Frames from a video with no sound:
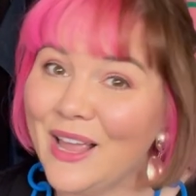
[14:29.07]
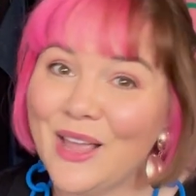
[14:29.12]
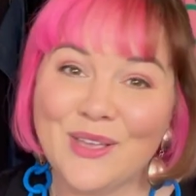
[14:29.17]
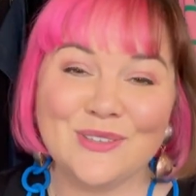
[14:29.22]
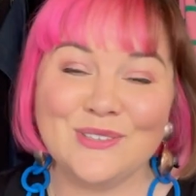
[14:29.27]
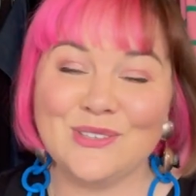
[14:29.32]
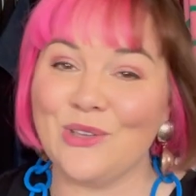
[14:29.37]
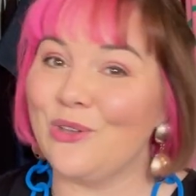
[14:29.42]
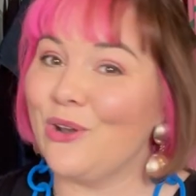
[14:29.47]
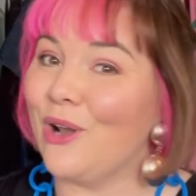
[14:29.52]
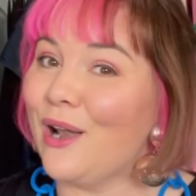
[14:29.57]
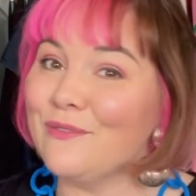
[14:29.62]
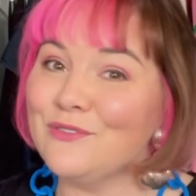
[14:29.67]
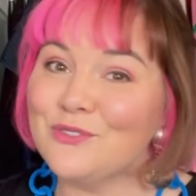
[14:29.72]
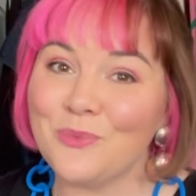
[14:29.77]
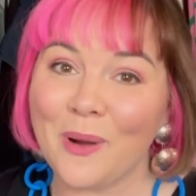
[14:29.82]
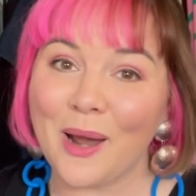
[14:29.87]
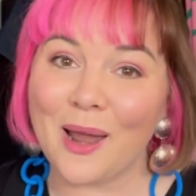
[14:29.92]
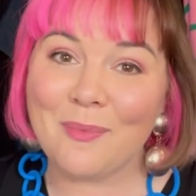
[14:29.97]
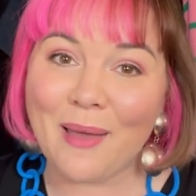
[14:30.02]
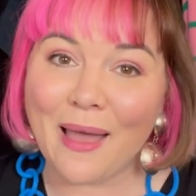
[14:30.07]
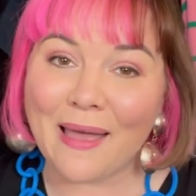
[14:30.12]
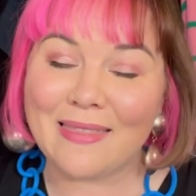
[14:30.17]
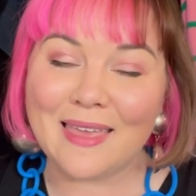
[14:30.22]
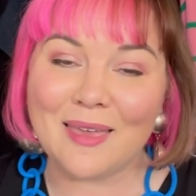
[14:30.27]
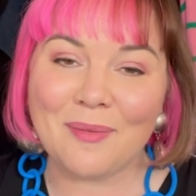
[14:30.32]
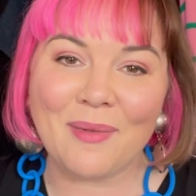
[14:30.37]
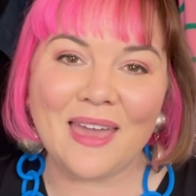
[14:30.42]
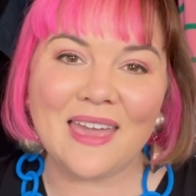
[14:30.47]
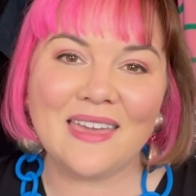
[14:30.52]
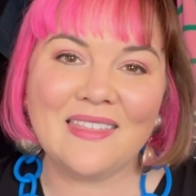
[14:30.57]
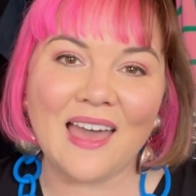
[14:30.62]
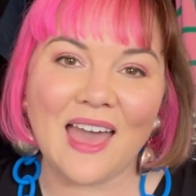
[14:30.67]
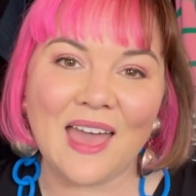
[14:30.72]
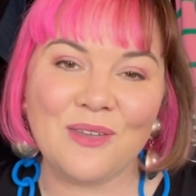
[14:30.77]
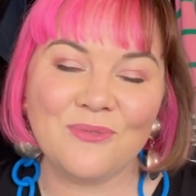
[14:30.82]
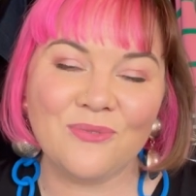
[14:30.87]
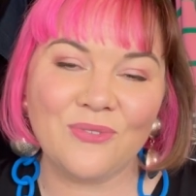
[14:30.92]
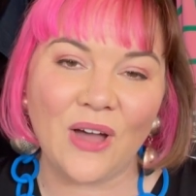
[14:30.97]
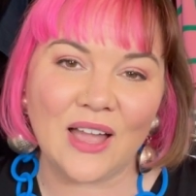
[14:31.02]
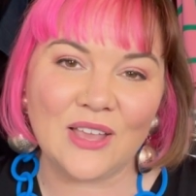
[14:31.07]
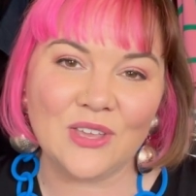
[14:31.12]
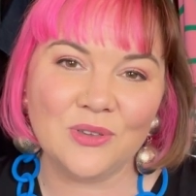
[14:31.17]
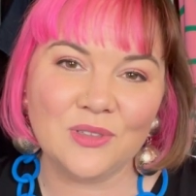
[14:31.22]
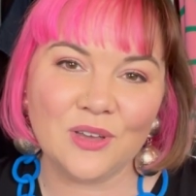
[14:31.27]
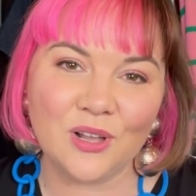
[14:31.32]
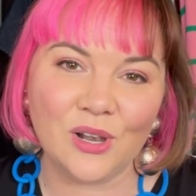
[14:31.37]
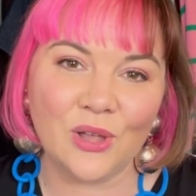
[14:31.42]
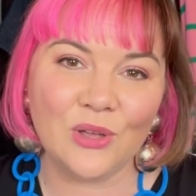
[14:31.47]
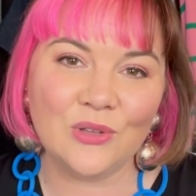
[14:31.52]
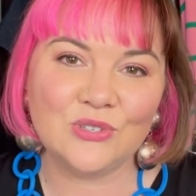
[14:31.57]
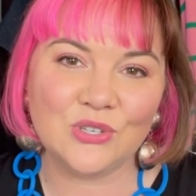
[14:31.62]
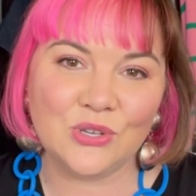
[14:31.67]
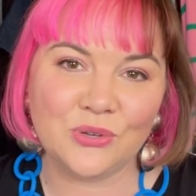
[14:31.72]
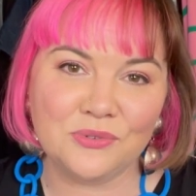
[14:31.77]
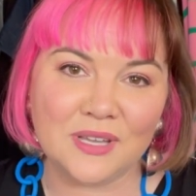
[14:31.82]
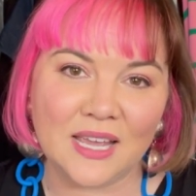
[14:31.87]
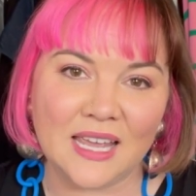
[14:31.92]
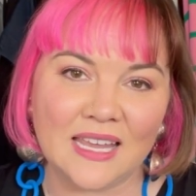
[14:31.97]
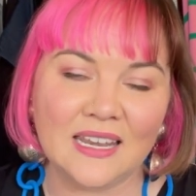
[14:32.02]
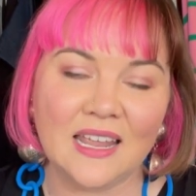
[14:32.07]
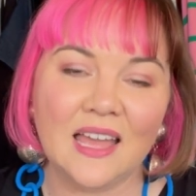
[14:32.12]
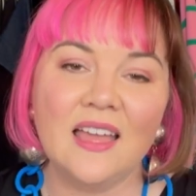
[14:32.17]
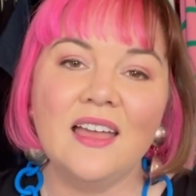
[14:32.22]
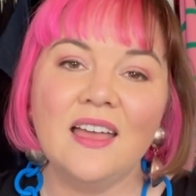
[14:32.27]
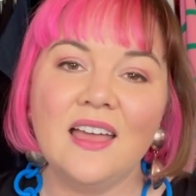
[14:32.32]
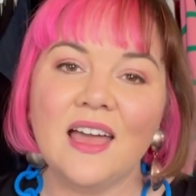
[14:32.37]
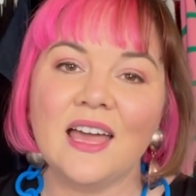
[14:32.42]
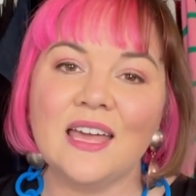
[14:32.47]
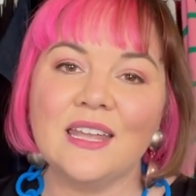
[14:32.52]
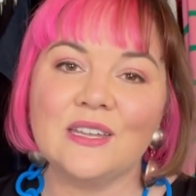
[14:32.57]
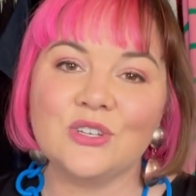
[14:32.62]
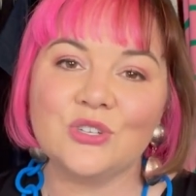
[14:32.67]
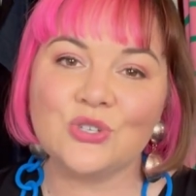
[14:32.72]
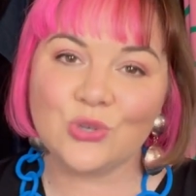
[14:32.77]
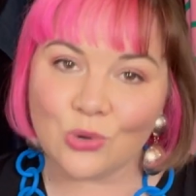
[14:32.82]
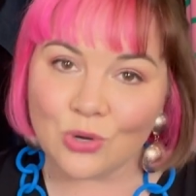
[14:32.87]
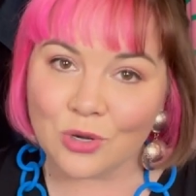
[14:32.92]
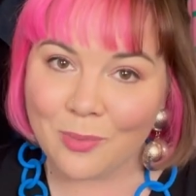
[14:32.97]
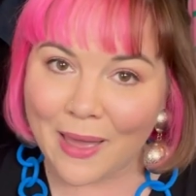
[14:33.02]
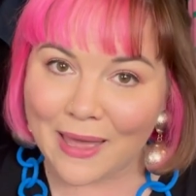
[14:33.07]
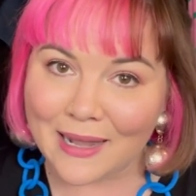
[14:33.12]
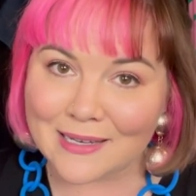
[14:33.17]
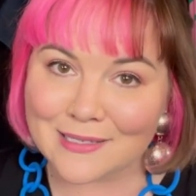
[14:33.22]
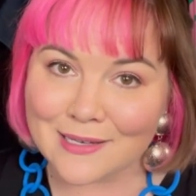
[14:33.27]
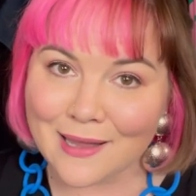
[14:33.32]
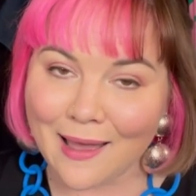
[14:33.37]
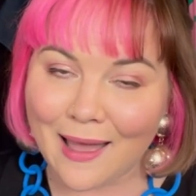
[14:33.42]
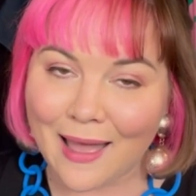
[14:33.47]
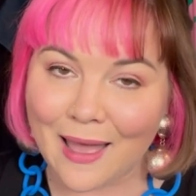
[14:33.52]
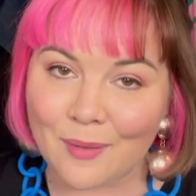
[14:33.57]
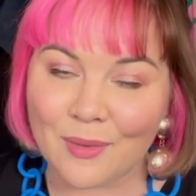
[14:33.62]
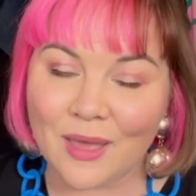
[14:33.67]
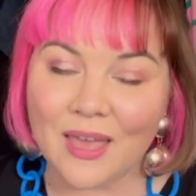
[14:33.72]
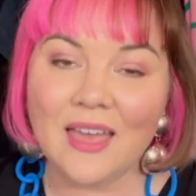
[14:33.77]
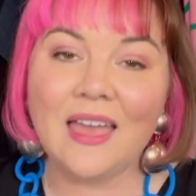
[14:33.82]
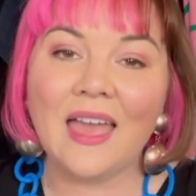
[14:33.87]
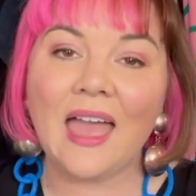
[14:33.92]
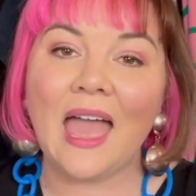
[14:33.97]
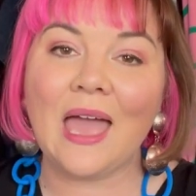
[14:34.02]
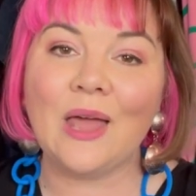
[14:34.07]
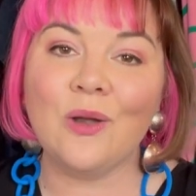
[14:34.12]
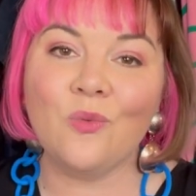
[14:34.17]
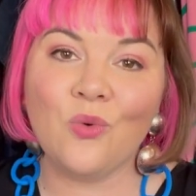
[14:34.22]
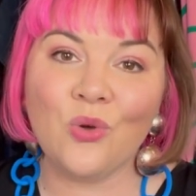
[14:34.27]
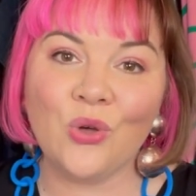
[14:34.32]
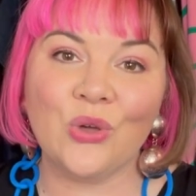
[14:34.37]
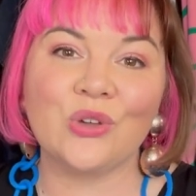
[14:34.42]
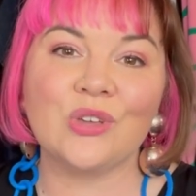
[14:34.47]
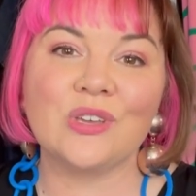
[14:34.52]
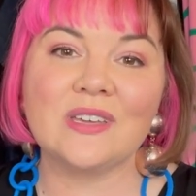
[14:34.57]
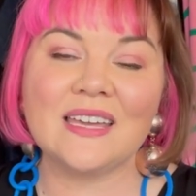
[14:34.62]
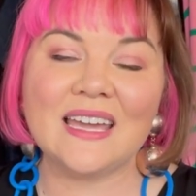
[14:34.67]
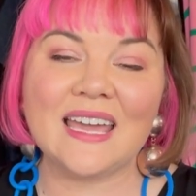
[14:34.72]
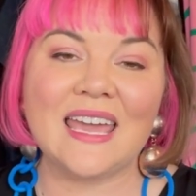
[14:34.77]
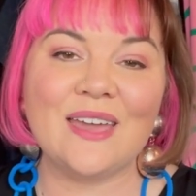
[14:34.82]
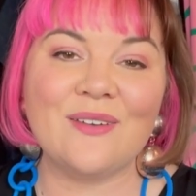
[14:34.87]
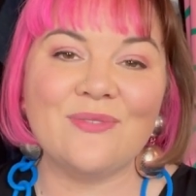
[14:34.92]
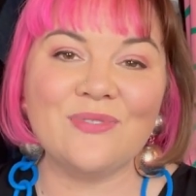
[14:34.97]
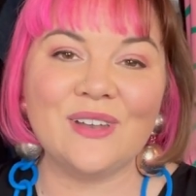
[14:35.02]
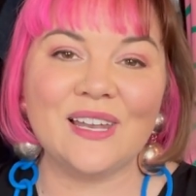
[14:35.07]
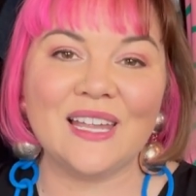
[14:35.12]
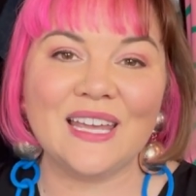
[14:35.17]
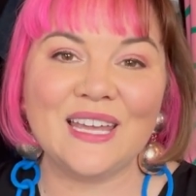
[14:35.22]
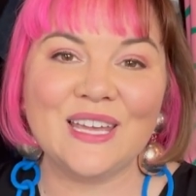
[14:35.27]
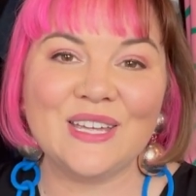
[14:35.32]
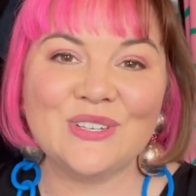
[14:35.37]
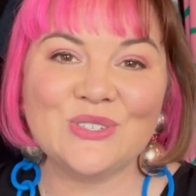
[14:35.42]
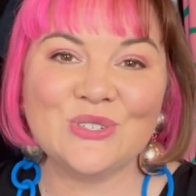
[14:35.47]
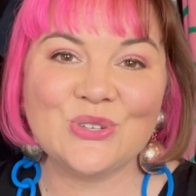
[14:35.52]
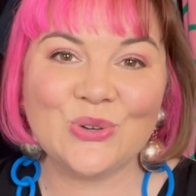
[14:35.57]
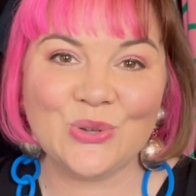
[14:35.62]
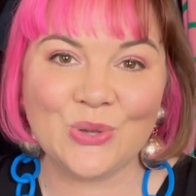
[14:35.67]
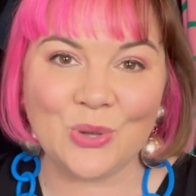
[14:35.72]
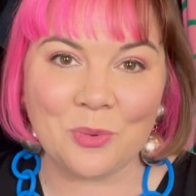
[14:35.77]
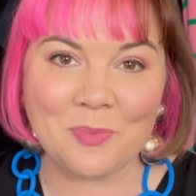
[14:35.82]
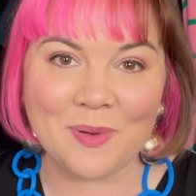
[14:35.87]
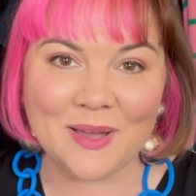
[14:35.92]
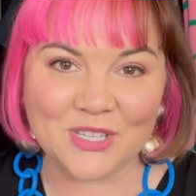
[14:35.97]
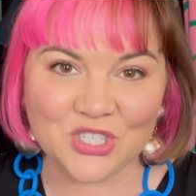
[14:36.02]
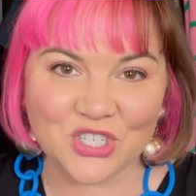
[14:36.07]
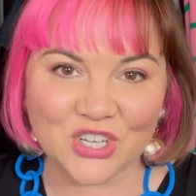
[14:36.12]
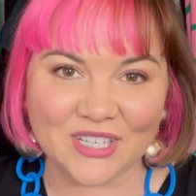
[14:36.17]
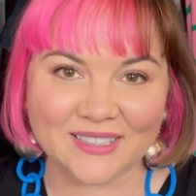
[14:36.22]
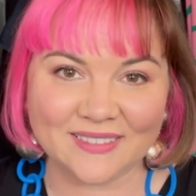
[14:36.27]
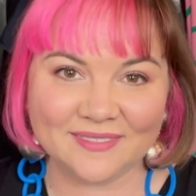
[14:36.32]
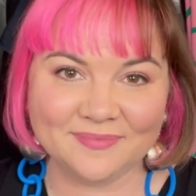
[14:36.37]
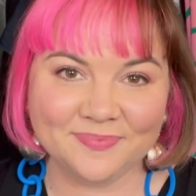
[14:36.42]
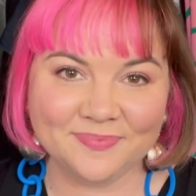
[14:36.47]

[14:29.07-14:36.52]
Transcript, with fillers: So you don't have to worry about them either, and find you the clothes you need in a short amount of time and work carefully to your budget.